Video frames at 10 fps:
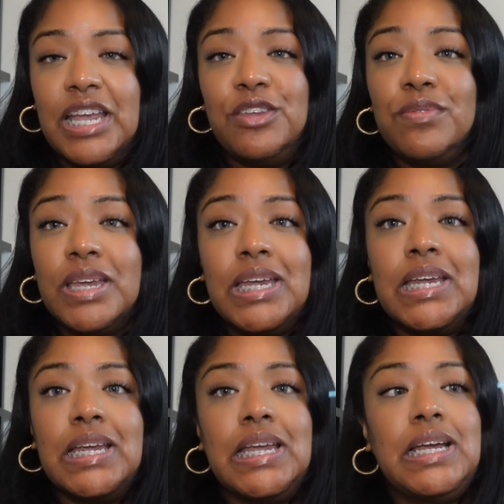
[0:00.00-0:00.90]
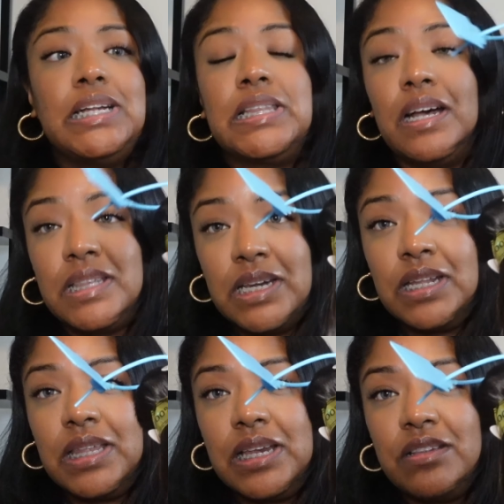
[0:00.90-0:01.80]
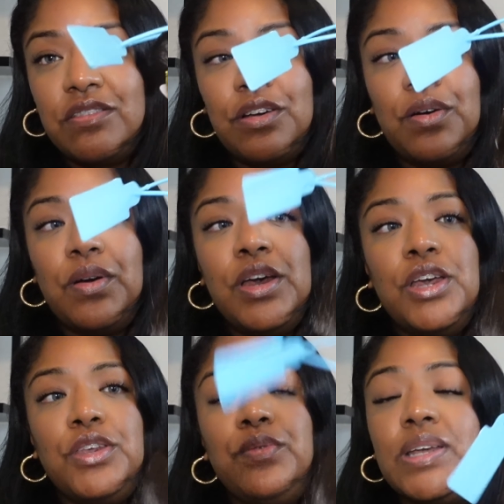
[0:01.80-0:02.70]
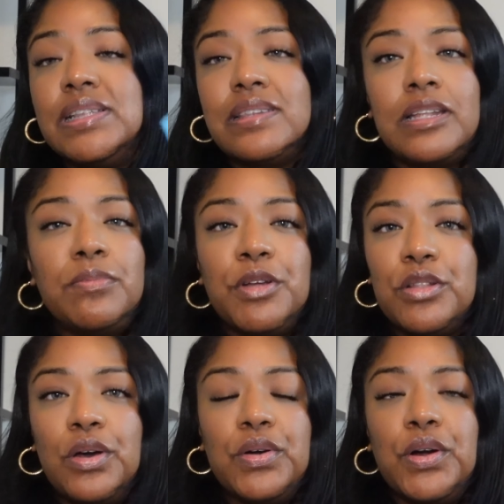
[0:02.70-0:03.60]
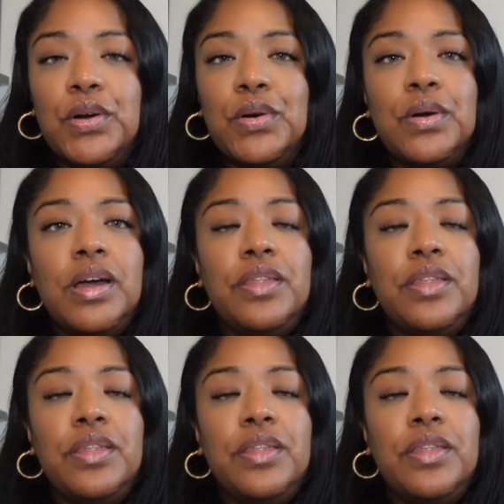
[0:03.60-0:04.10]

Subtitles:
And you get a ton of these. So you can send them your logo.